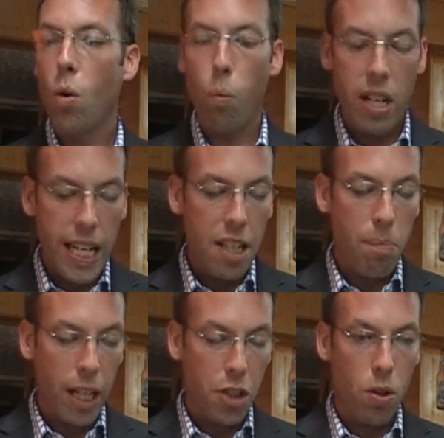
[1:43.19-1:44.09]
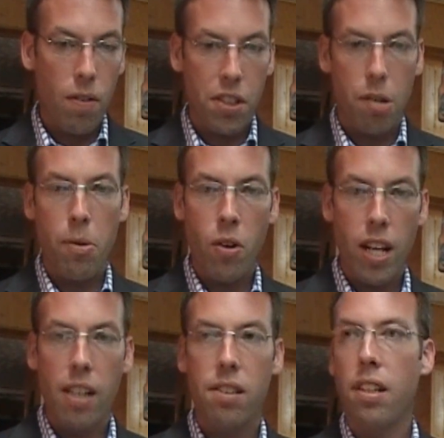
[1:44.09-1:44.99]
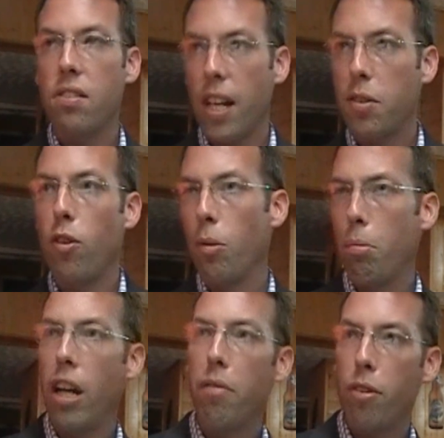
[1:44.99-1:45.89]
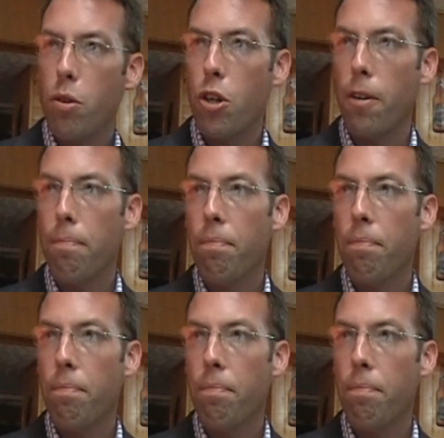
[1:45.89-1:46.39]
We need to make sure this community has a successful and bright future.